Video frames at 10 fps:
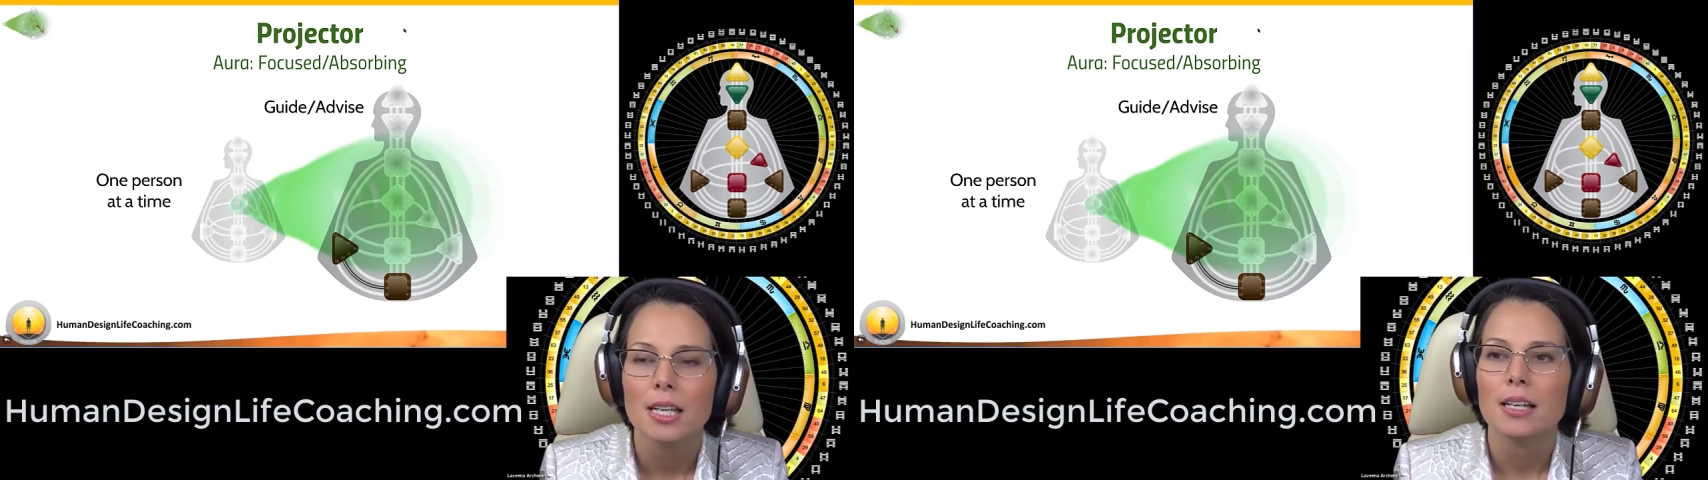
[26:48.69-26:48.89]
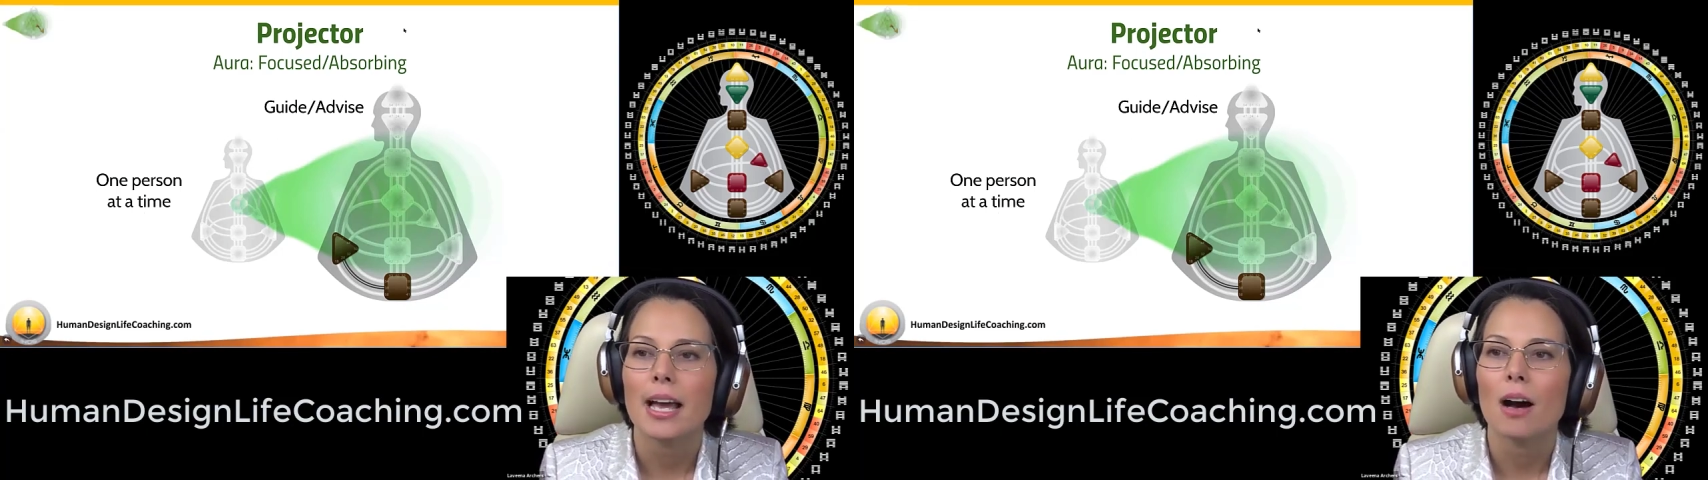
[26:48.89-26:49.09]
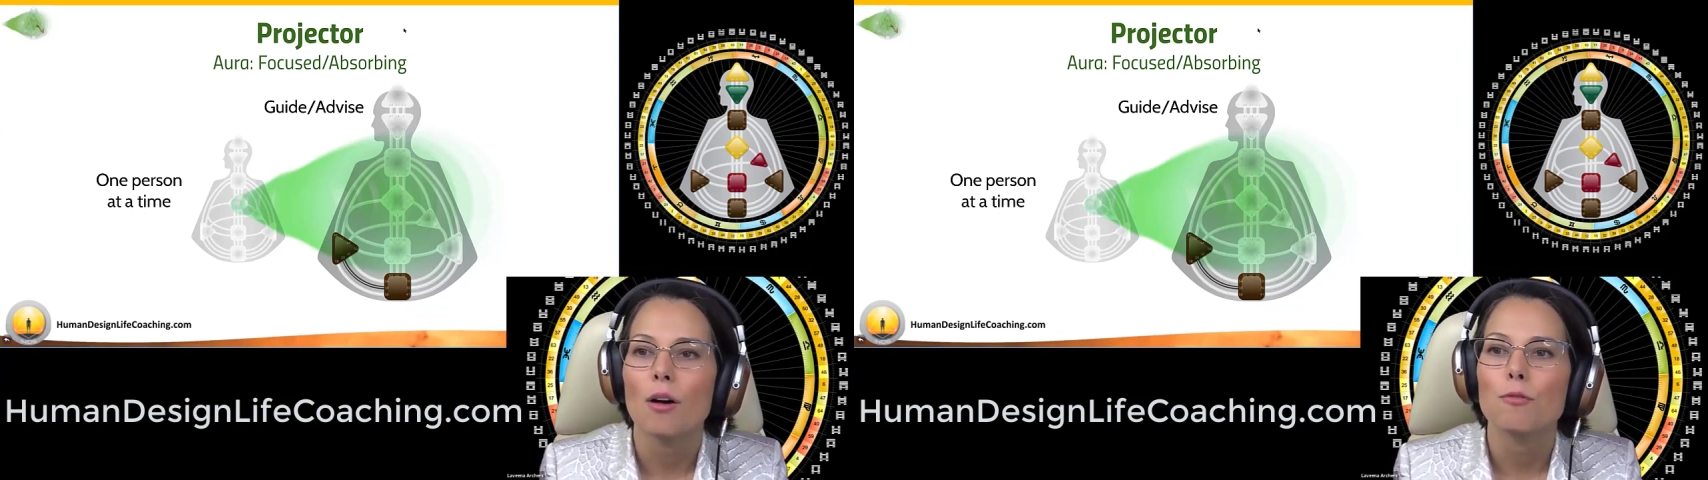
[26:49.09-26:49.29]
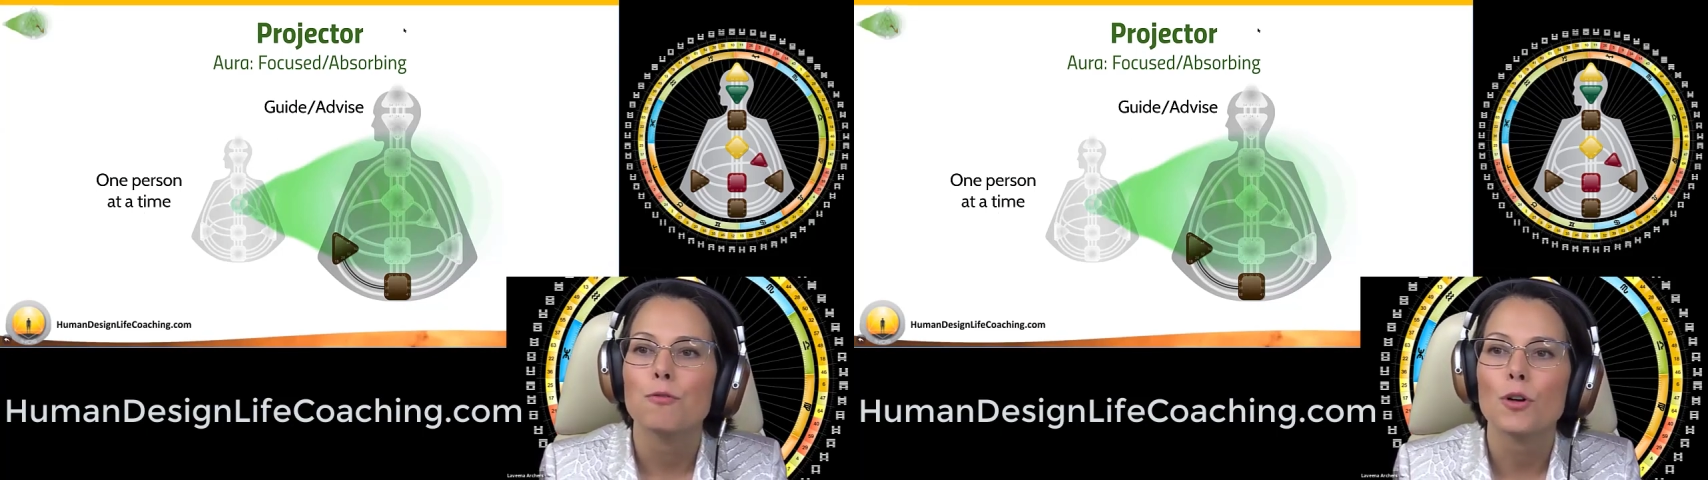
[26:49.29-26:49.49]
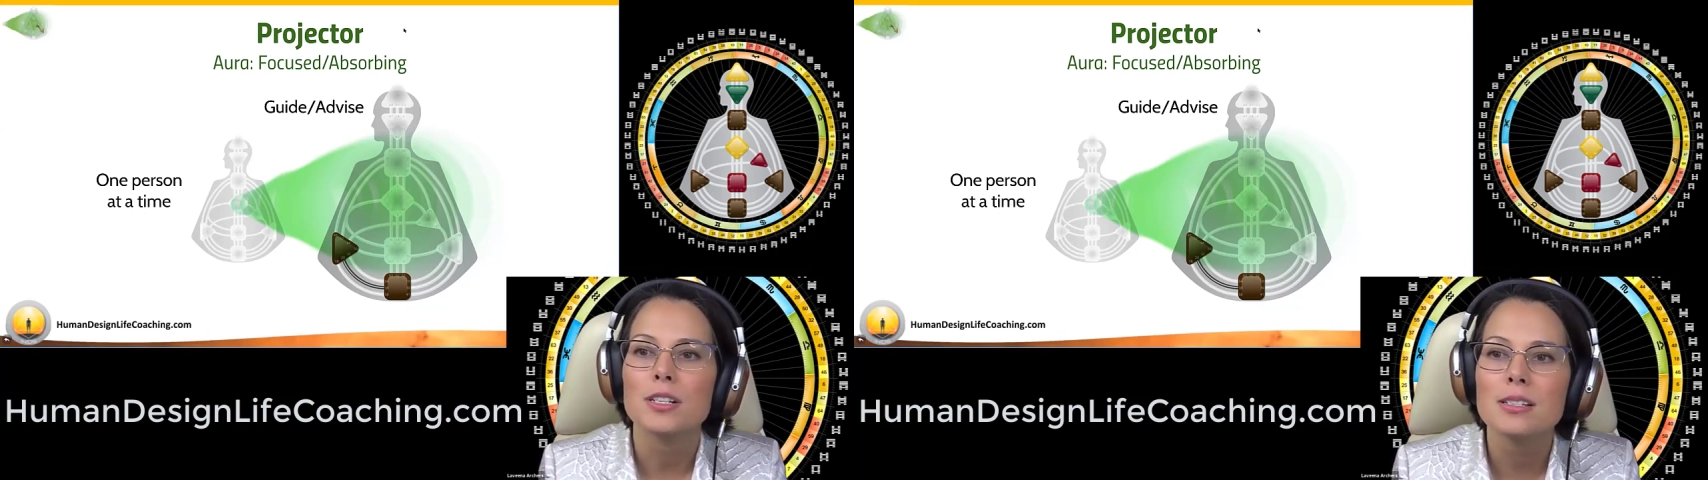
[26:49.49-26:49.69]
Now,
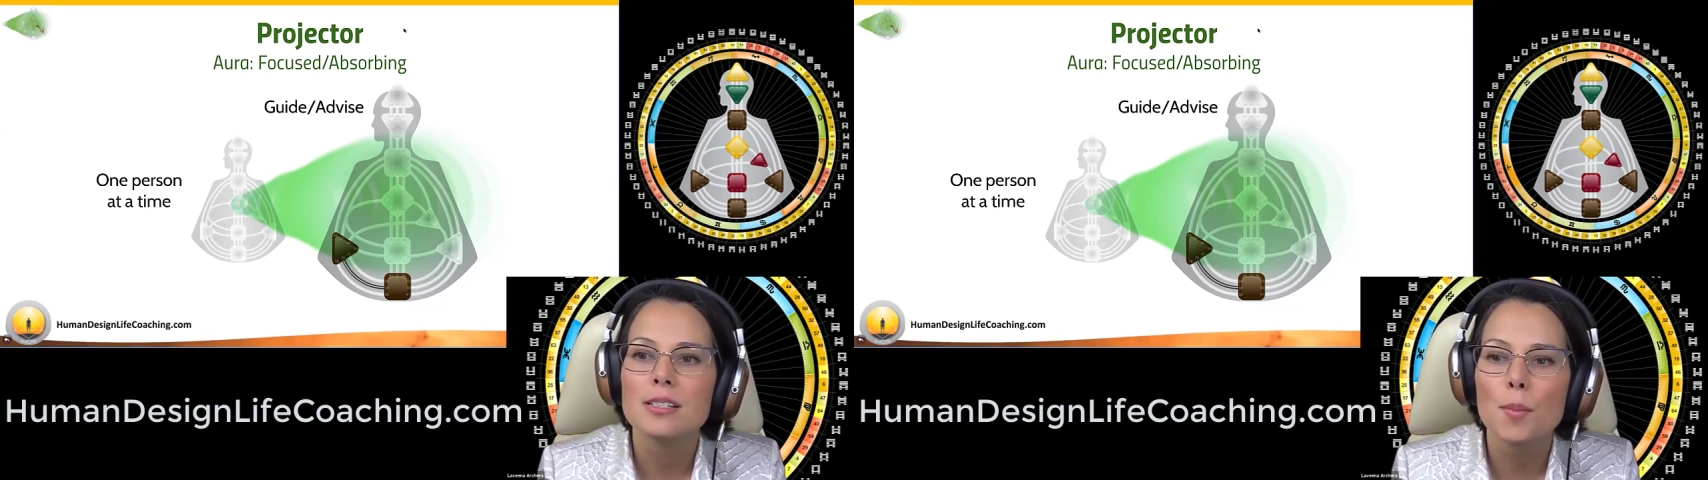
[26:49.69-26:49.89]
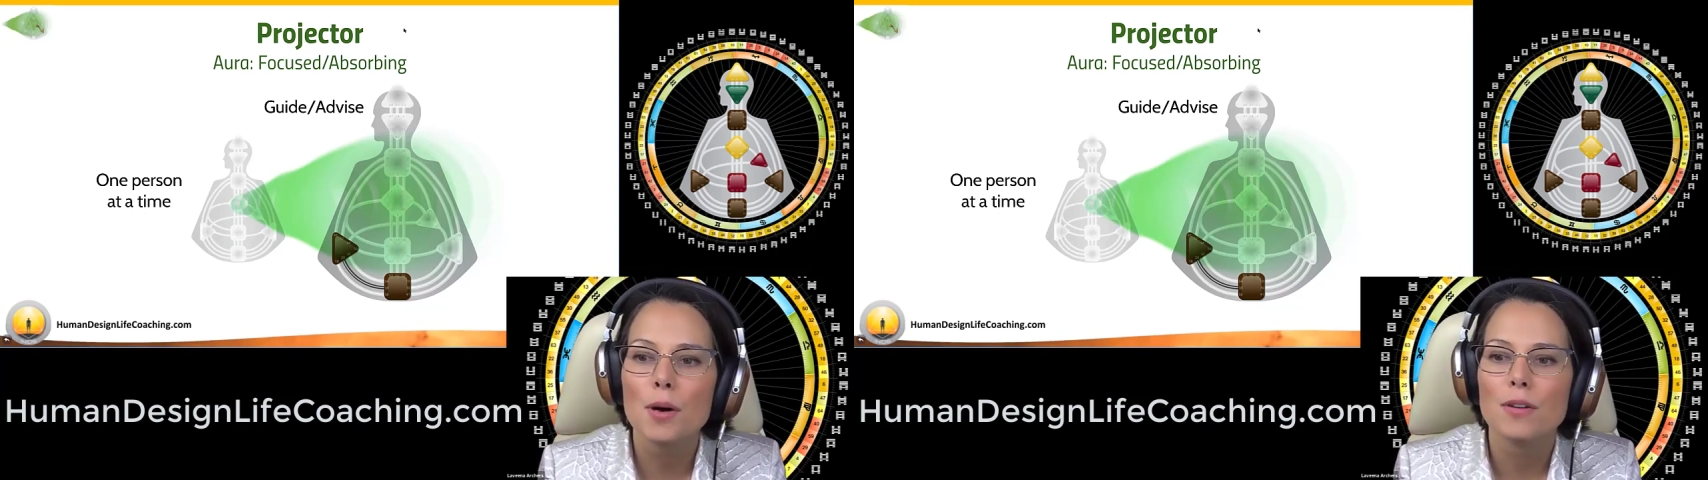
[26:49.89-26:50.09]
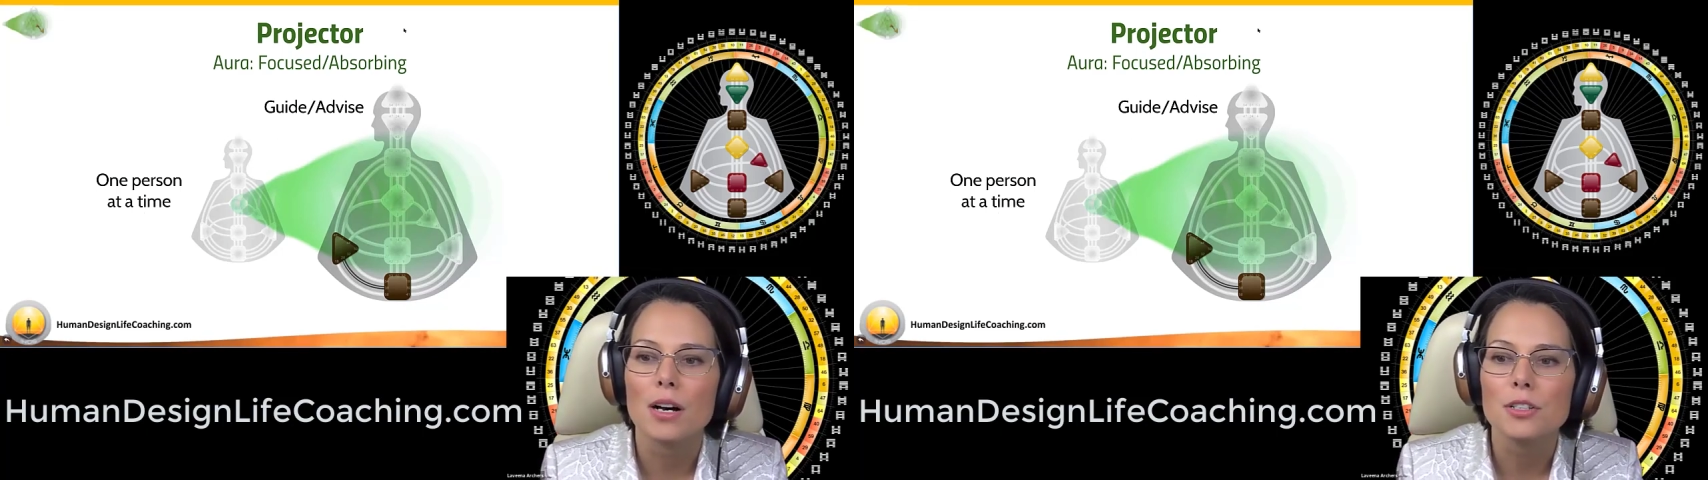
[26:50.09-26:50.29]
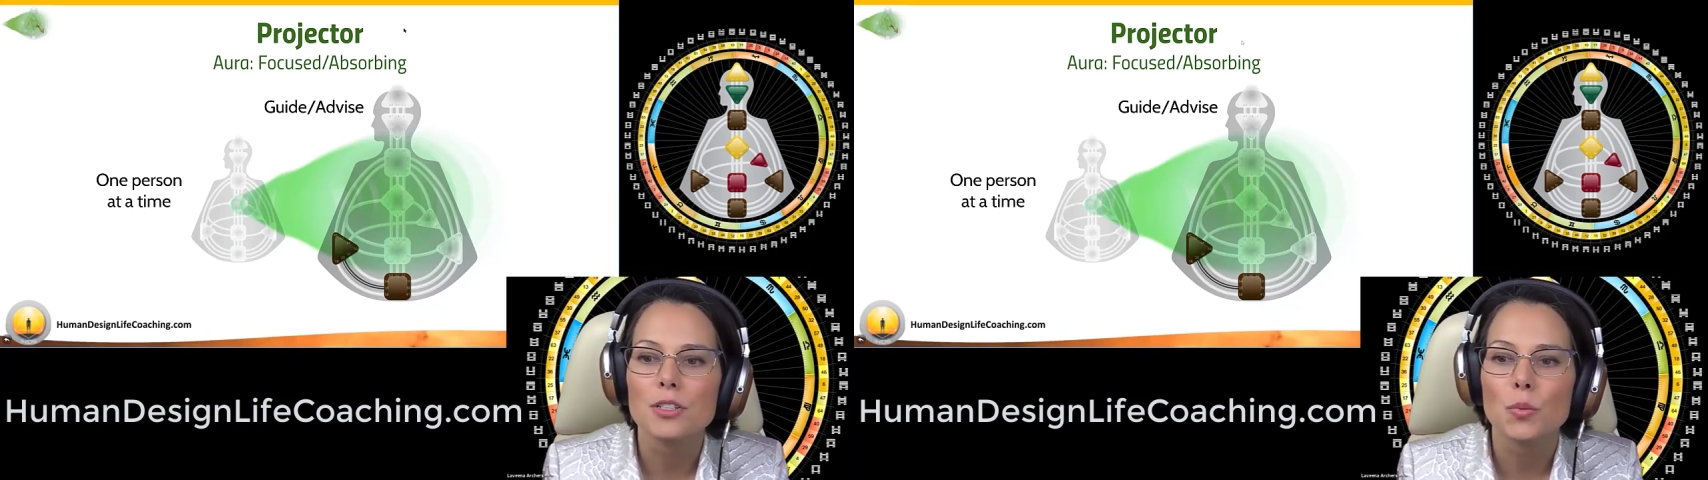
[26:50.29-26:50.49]
for some of us,